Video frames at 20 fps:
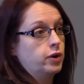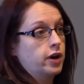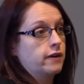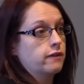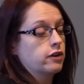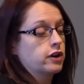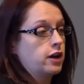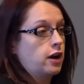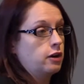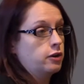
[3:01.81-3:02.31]

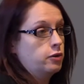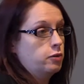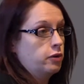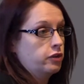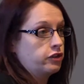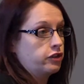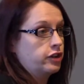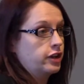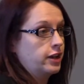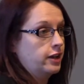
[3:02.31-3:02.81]
whatever Yahoo
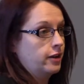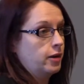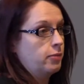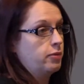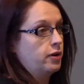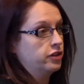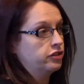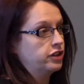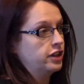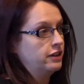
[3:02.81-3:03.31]
wants to get
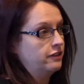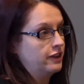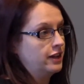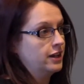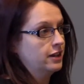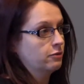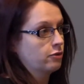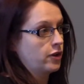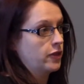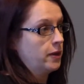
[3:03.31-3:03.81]
up on
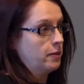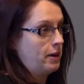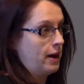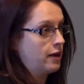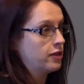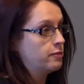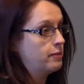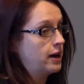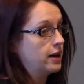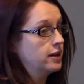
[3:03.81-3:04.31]
TV and run their
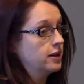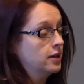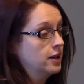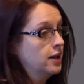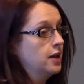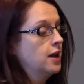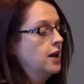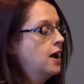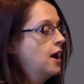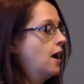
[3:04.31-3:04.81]
mouth about it.
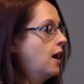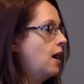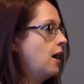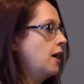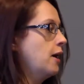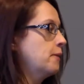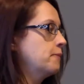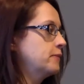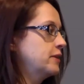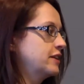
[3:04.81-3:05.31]

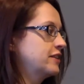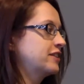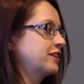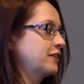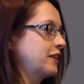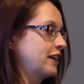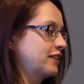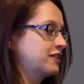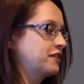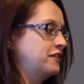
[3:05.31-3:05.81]
And
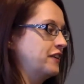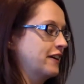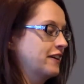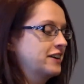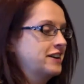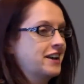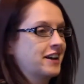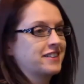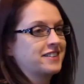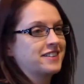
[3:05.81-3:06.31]
so that's
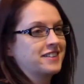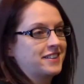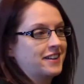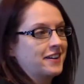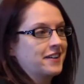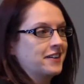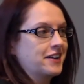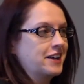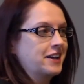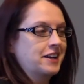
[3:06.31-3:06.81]
very
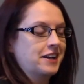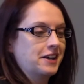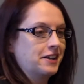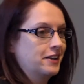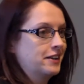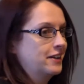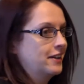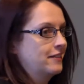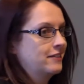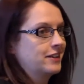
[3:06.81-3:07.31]
necessary
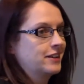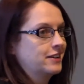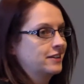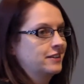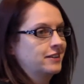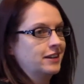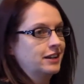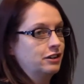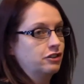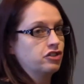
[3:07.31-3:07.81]

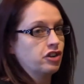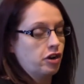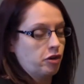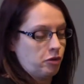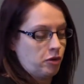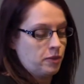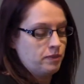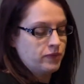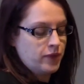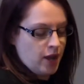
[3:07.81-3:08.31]
in
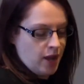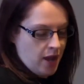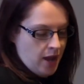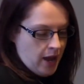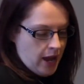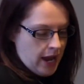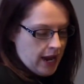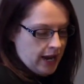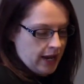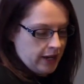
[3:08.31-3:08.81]
general.
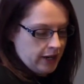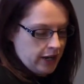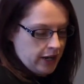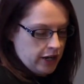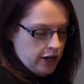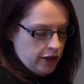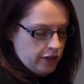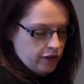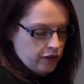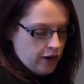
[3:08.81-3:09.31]
And
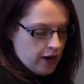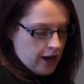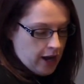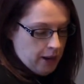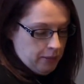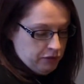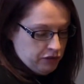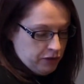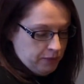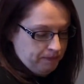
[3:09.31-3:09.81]
another
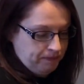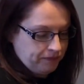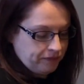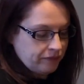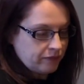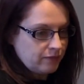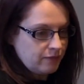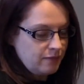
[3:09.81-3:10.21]
option